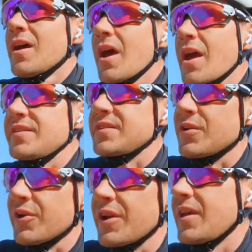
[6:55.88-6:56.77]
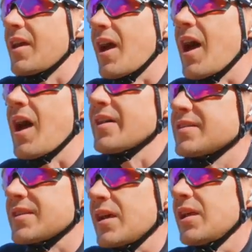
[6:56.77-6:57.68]
Hey Siri,
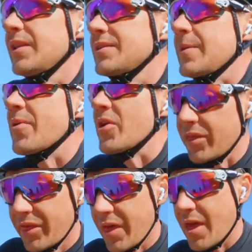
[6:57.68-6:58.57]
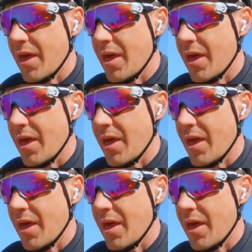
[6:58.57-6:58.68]
ask Elizabeth,